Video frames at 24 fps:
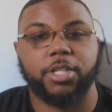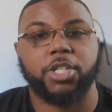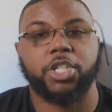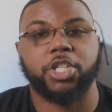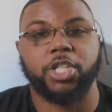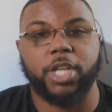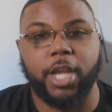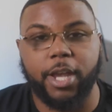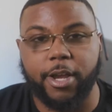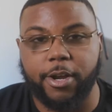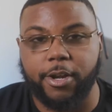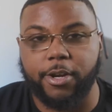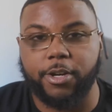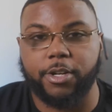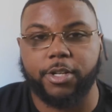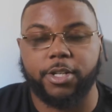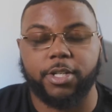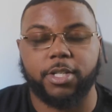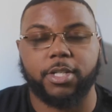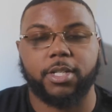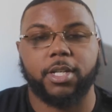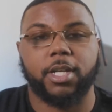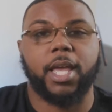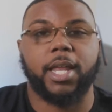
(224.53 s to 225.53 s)

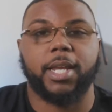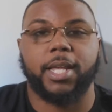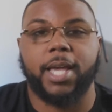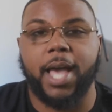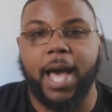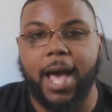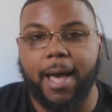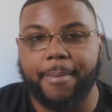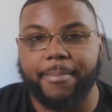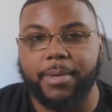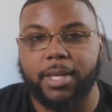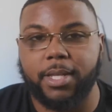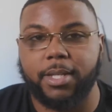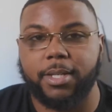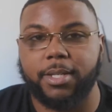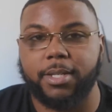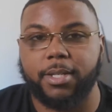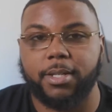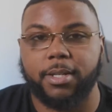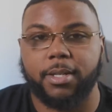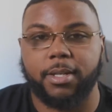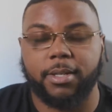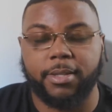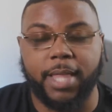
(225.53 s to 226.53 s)
shares, and
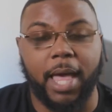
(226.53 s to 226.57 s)
comments?